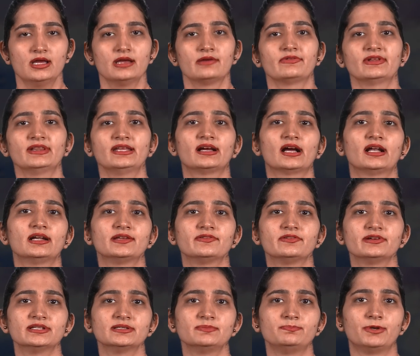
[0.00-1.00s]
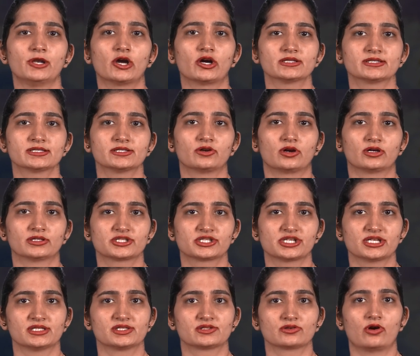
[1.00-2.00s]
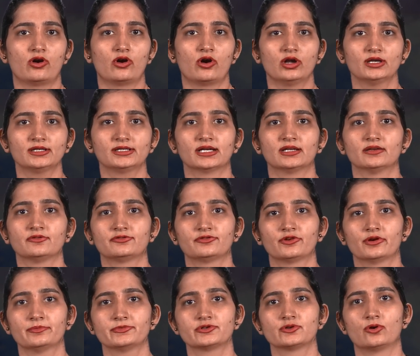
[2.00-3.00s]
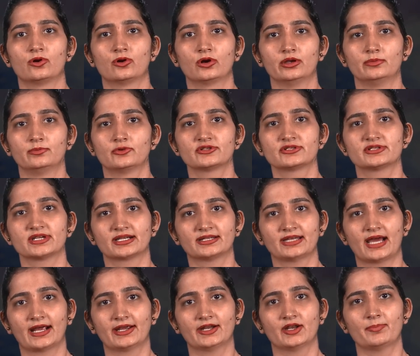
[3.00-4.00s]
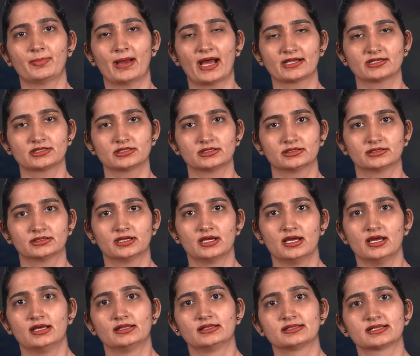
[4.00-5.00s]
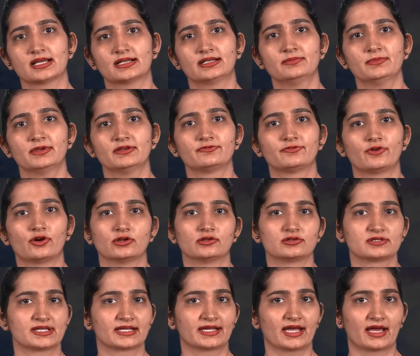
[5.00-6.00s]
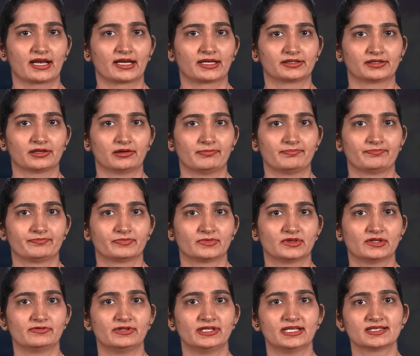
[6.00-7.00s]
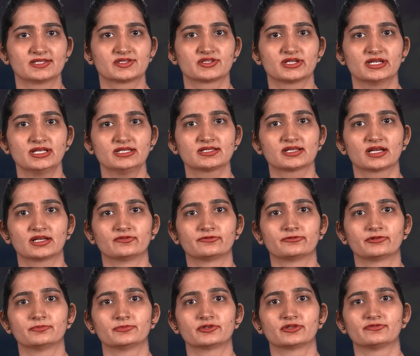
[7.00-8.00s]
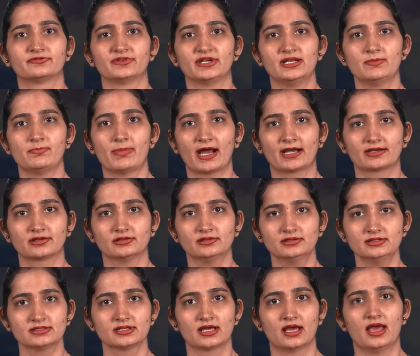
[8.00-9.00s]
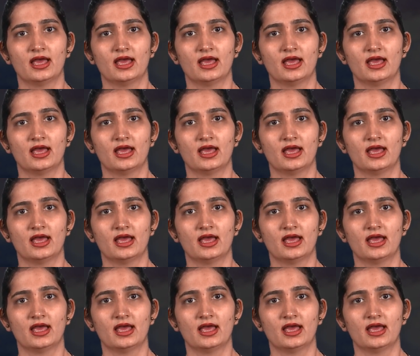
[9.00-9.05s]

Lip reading: When the cultivated plots and orchards all conform to almost rectangular pattern, the settlement follows the character. The village streets conform to the field patterns.